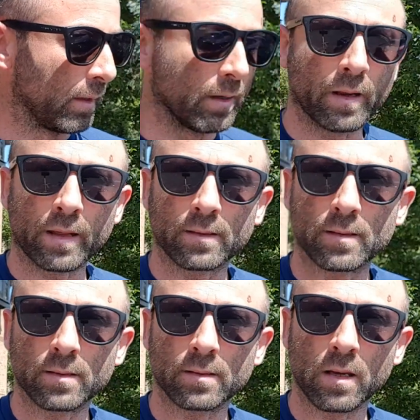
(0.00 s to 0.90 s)
let's
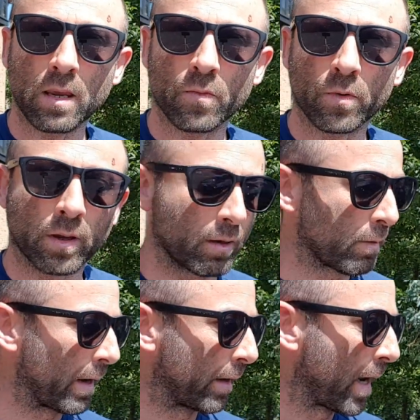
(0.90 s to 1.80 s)
see if we can
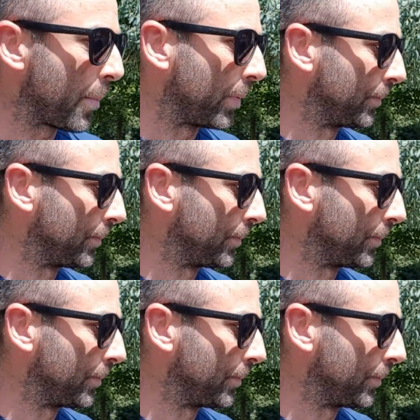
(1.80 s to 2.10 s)
crank it up.